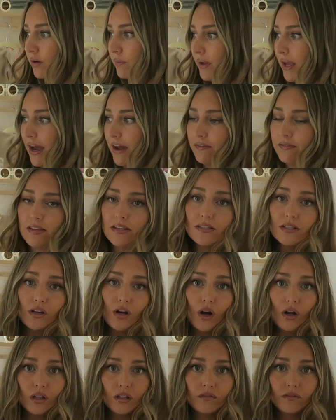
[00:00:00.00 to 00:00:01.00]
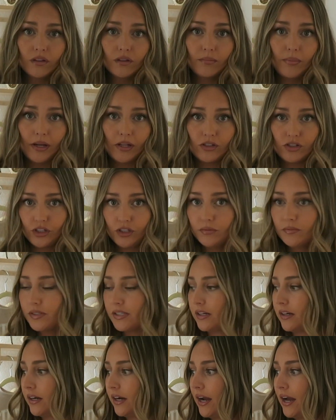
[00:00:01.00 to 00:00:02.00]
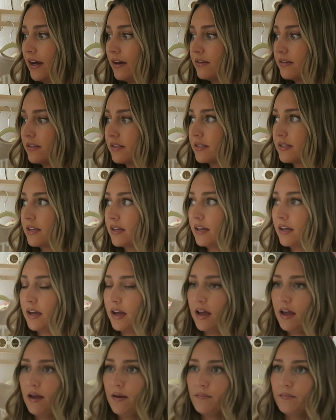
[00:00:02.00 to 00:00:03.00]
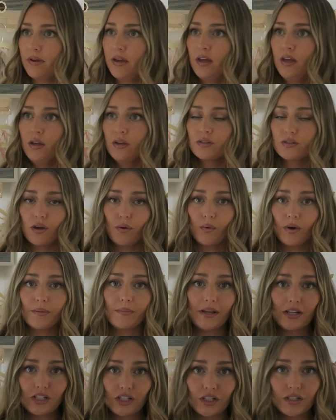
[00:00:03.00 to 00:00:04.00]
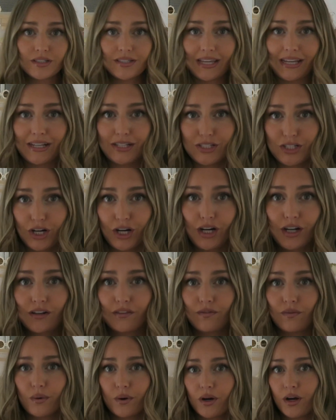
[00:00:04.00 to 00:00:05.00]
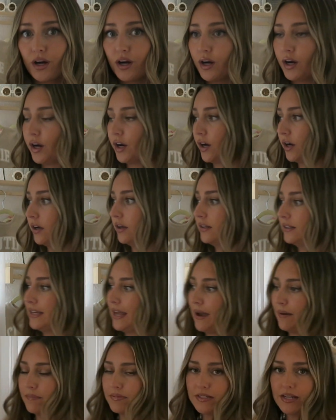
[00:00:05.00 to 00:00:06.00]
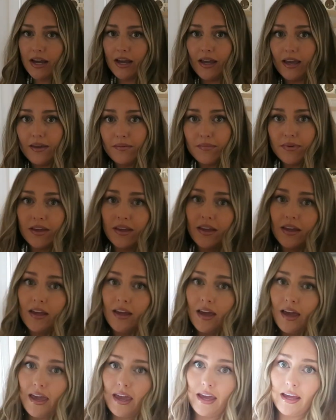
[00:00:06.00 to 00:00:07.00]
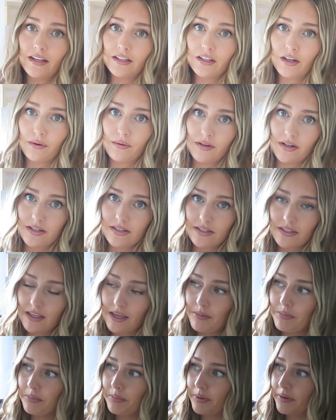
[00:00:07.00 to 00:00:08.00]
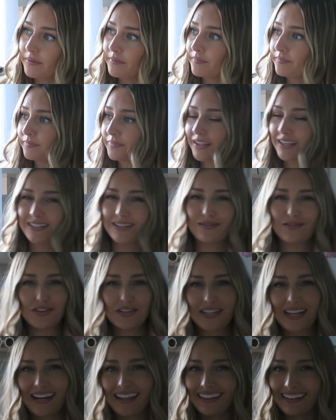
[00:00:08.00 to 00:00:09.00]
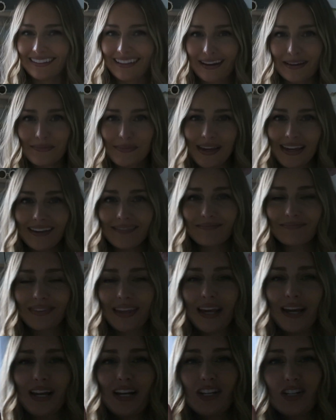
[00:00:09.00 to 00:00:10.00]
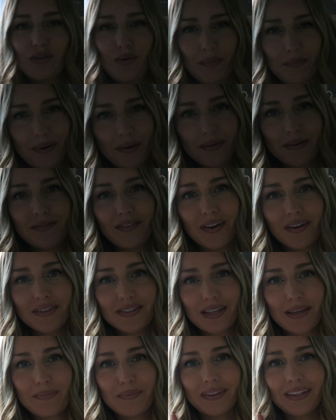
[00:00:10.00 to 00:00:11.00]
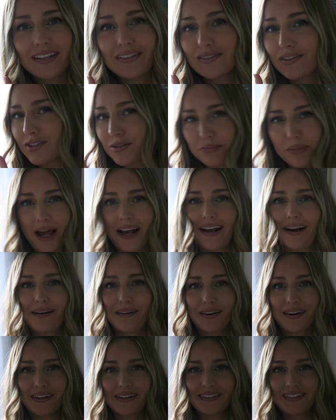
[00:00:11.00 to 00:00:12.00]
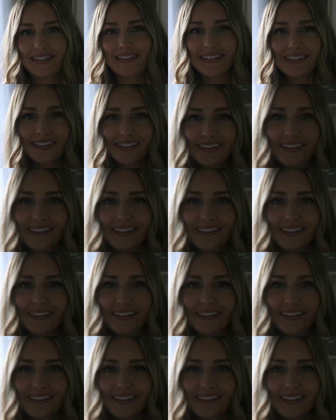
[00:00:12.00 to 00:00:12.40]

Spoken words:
We have these in all of the bedrooms in our house, so I want to make sure it's like dark for her nap time and going to sleep, because if she's anything like me, she won't be able to fall asleep unless there's blackout curtains.